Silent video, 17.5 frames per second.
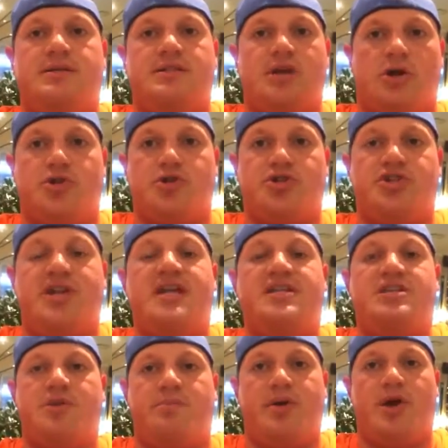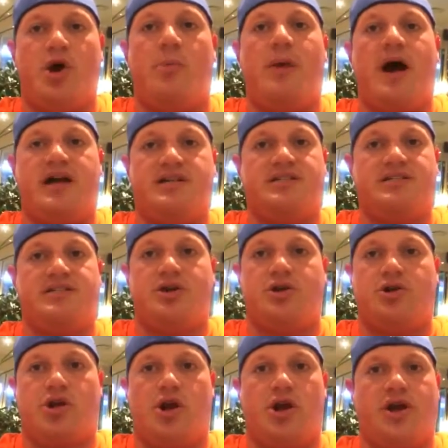soldiers get to the pillboxes
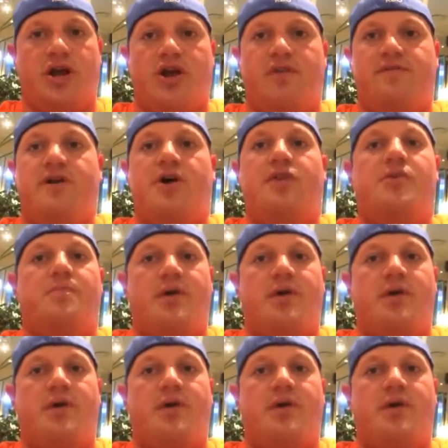near Clark Airfield.